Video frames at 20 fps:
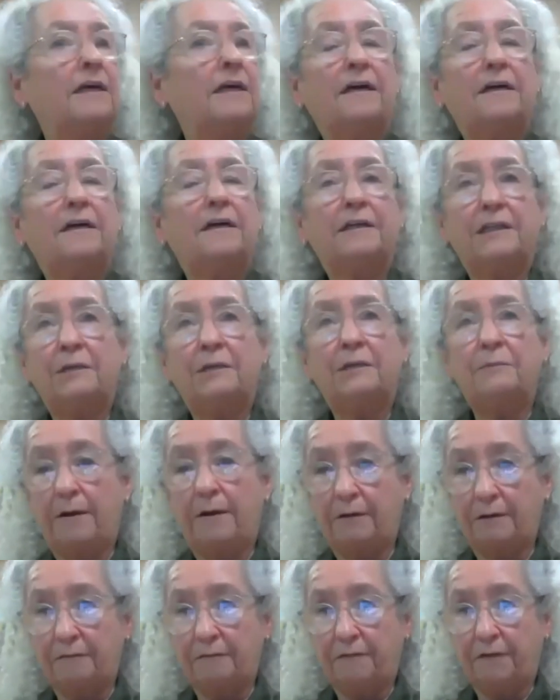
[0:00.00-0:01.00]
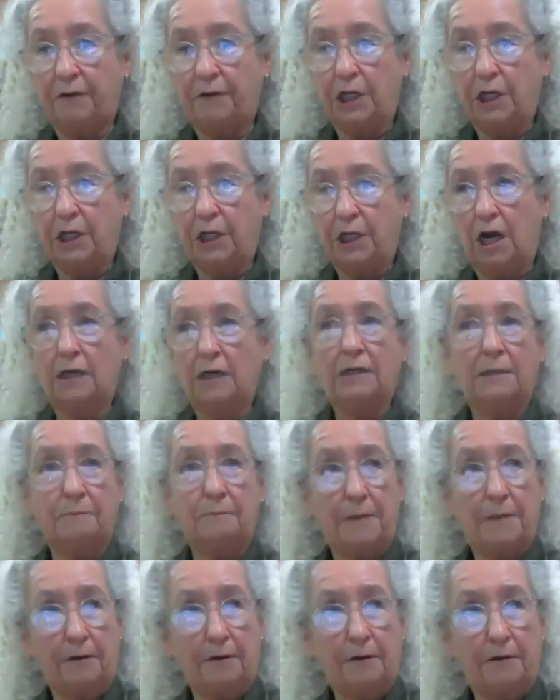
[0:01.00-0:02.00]
Uh, he married very young,
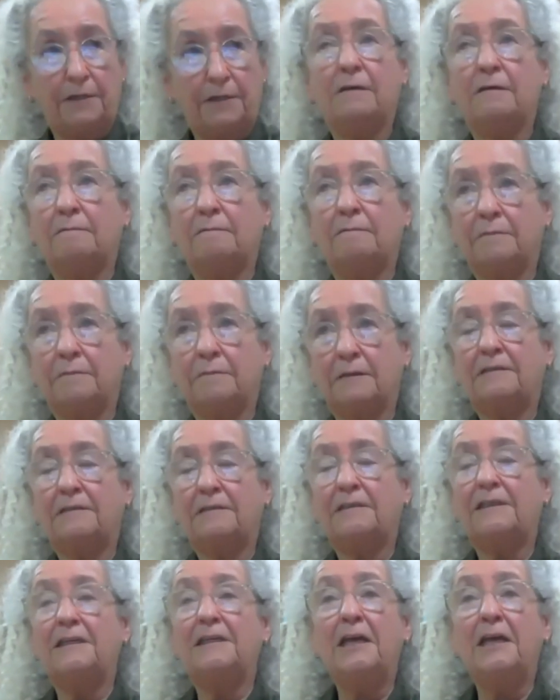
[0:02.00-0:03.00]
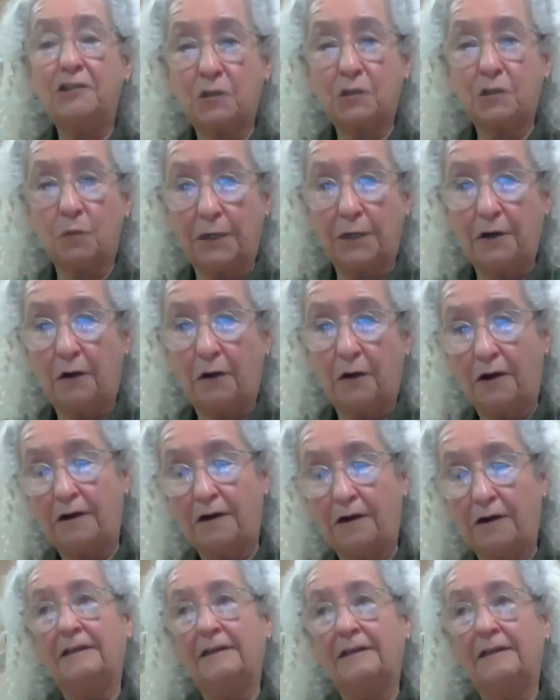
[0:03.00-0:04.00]
he married a teenage sweetheart,